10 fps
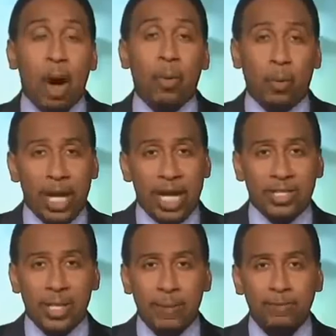will part
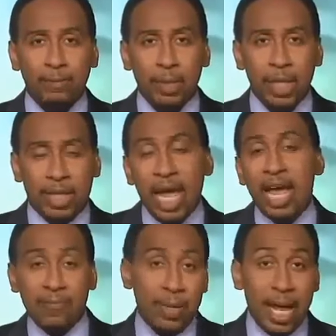ways.
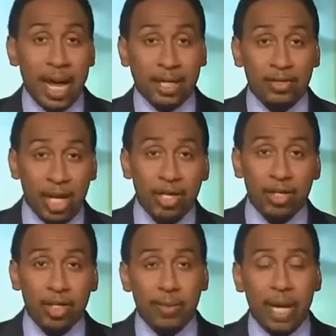There have been
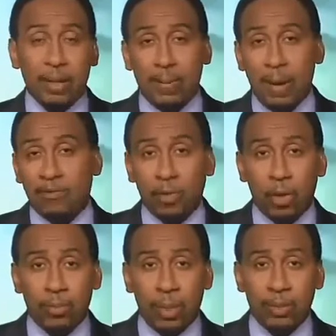accusations made about
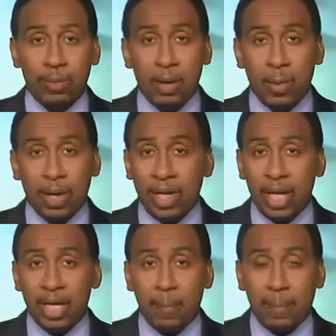Floyd Money
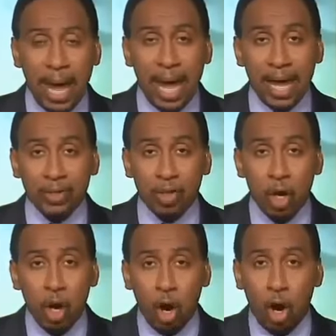Mayweather in the
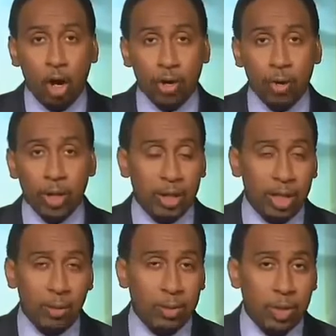past, although
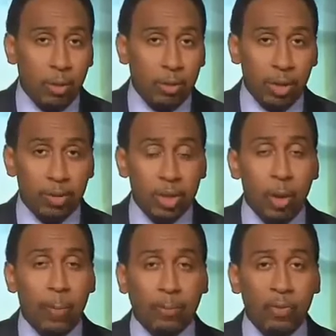that there was no there
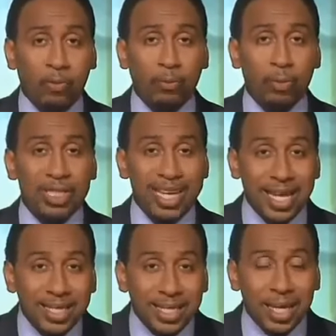was no proof
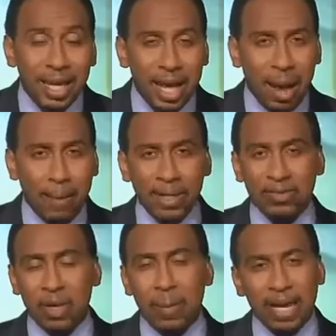presented. I
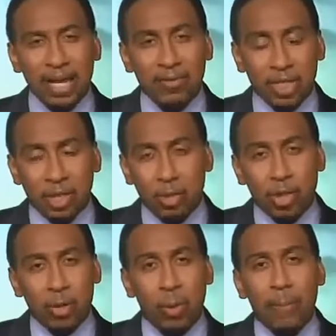believe somebody
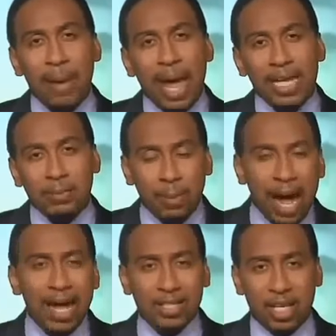associated with Max
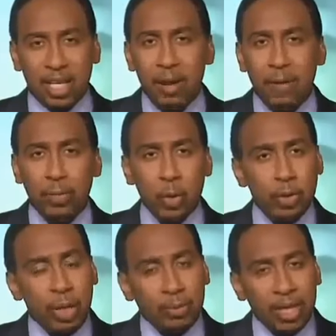Boxing
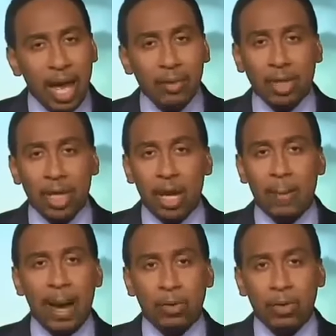threw something out
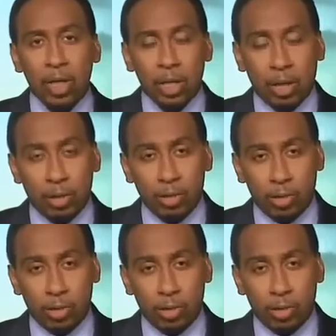there about